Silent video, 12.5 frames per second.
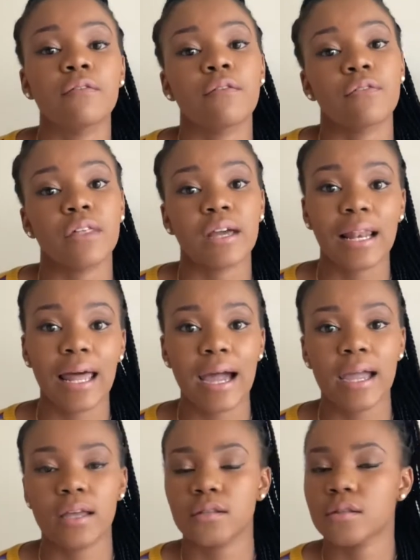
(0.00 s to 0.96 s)
of the
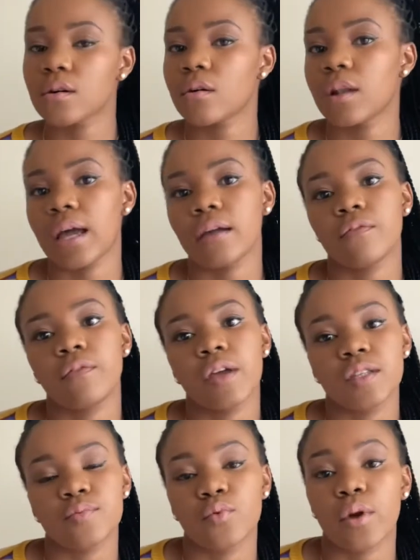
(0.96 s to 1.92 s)
client, so like
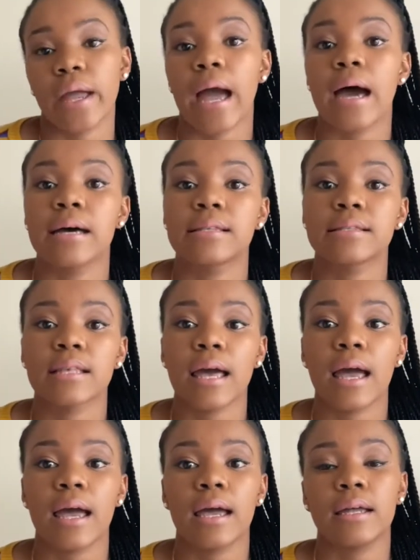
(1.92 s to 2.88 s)
Facebook ads
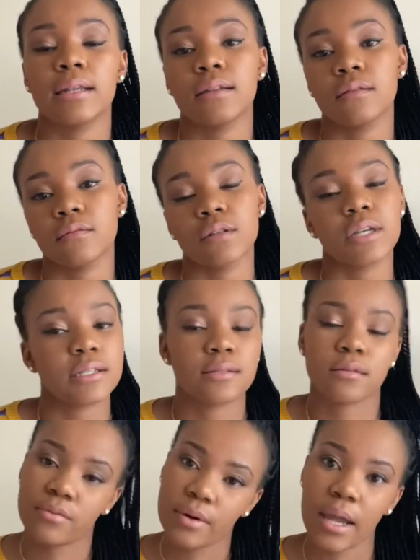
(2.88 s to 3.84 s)
and
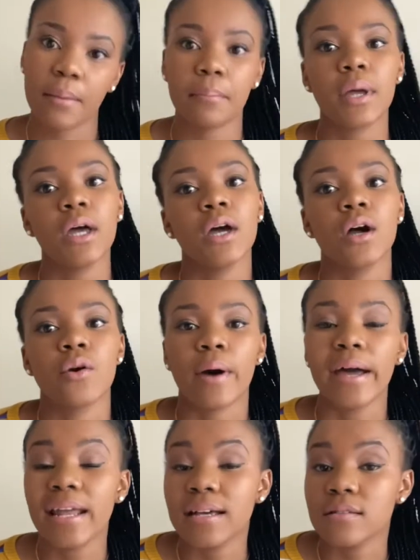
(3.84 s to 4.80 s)
Instagram.
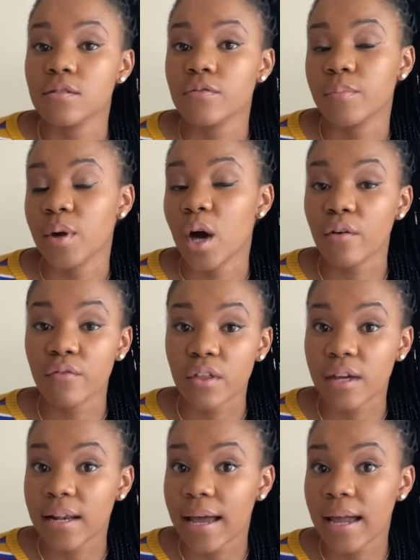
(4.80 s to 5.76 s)
Run ads on behalf of the
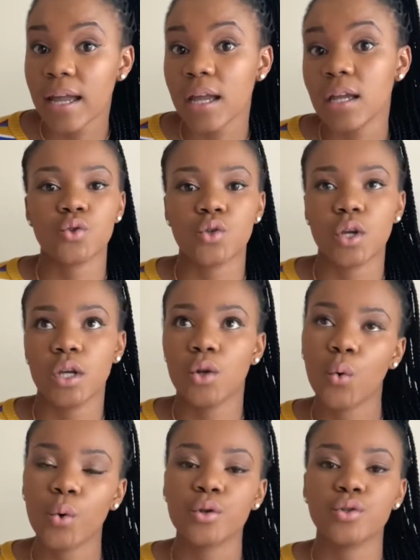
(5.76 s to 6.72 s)
client in
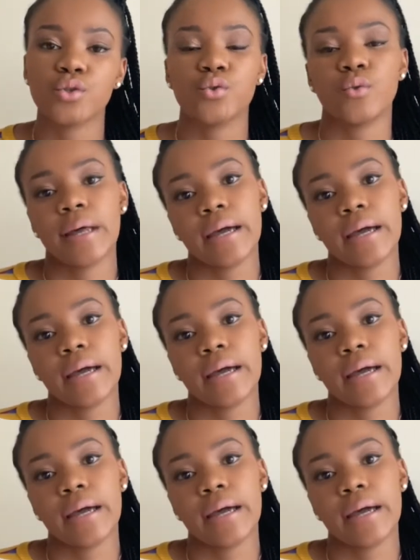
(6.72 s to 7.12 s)
order to